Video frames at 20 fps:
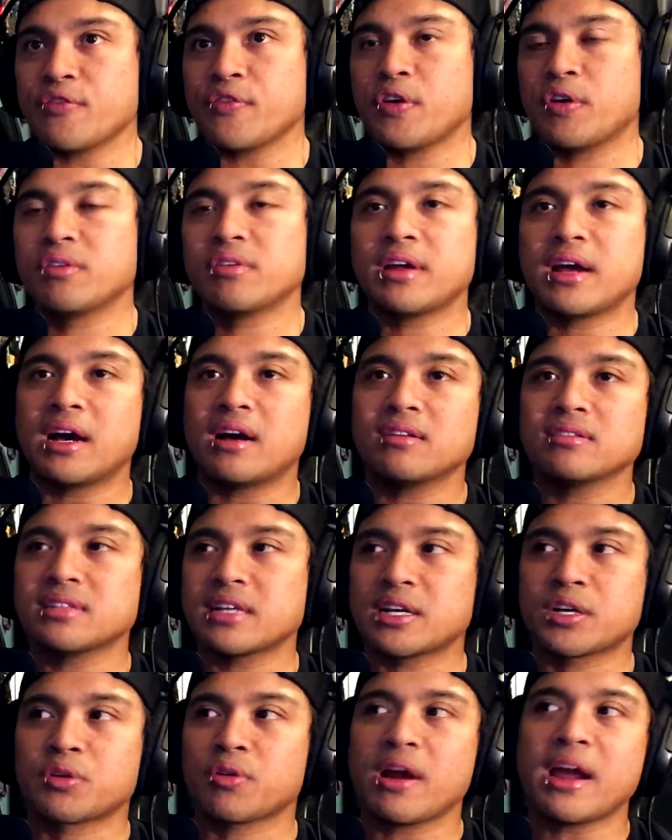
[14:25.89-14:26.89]
phone now. I was
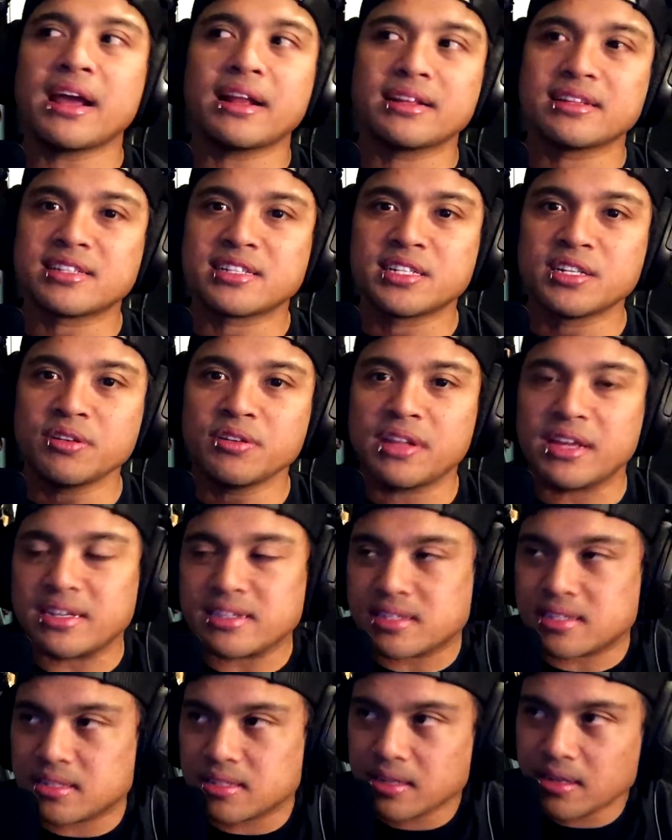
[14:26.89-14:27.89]
like, great, let's do
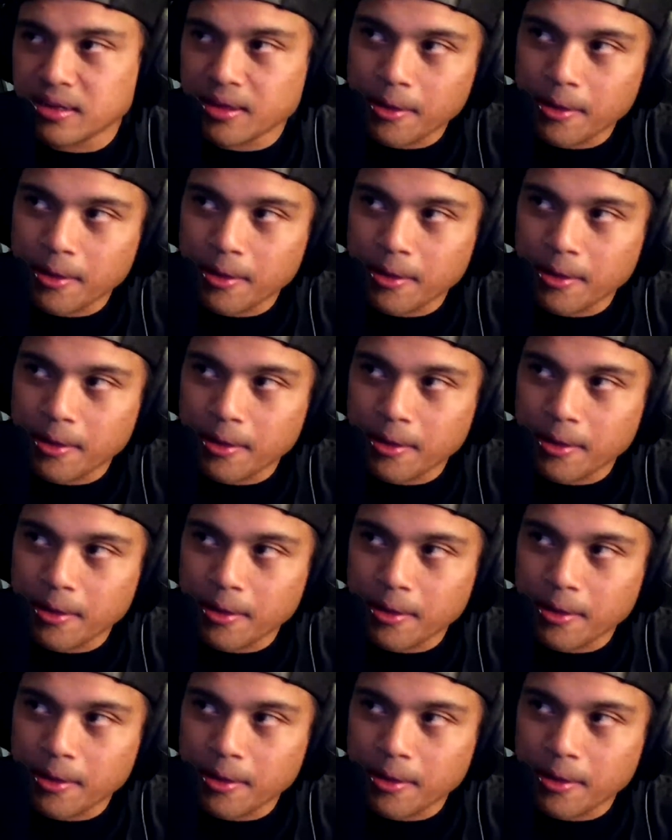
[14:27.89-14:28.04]
this.